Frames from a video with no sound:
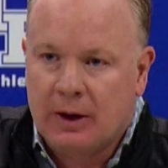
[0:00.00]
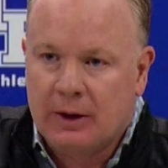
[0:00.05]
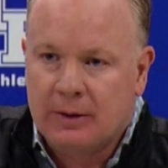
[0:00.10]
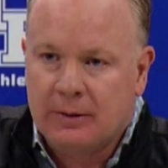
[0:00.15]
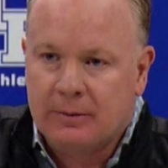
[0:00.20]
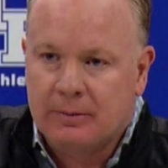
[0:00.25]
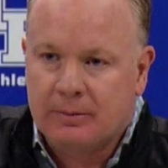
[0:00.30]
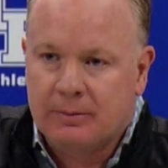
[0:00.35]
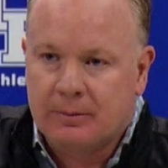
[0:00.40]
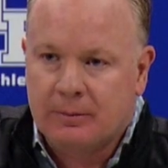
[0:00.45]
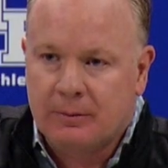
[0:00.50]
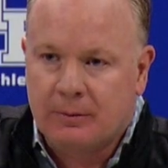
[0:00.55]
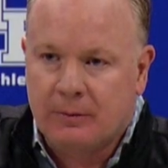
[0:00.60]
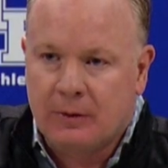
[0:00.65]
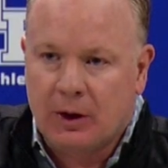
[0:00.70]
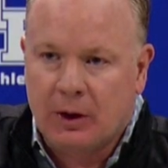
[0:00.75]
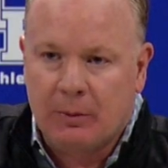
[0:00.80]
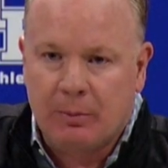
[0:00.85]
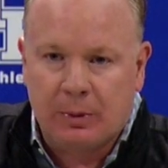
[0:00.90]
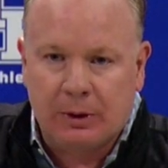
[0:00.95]
you're not
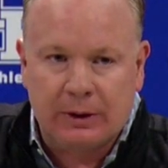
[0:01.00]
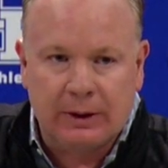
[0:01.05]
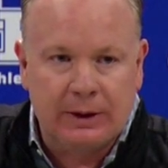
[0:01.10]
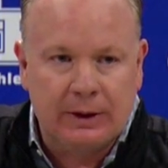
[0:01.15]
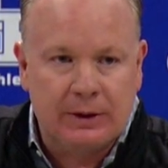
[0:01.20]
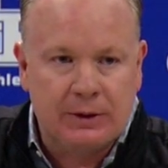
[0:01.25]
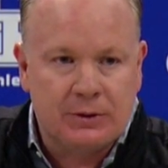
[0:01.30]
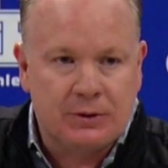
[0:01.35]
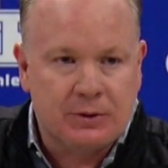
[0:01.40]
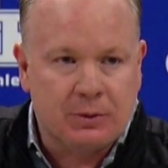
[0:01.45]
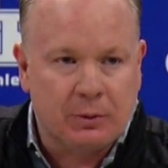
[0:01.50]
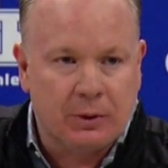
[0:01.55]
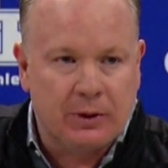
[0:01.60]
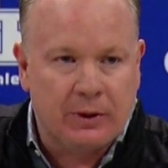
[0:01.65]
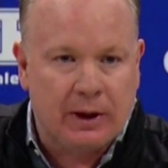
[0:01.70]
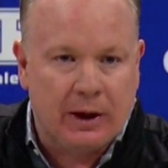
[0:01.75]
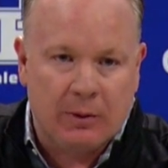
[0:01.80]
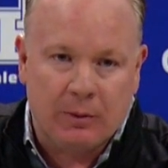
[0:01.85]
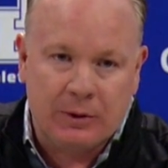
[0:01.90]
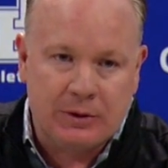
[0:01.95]
very pleased
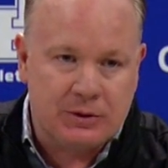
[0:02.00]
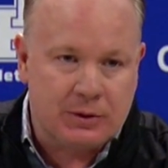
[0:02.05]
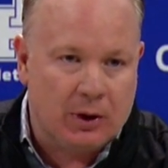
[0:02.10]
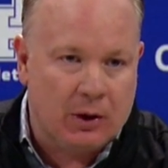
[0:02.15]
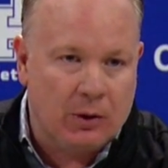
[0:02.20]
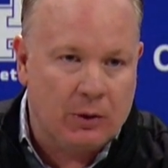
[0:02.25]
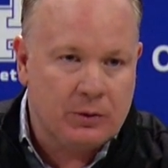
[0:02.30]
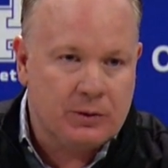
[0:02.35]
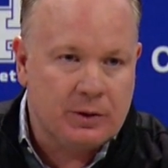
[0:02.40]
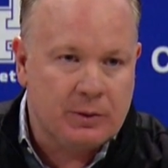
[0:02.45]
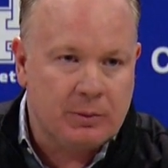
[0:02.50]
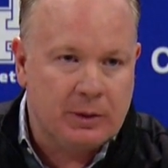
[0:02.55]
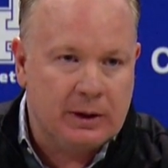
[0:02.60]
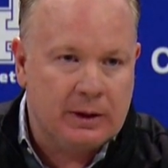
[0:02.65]
with that result.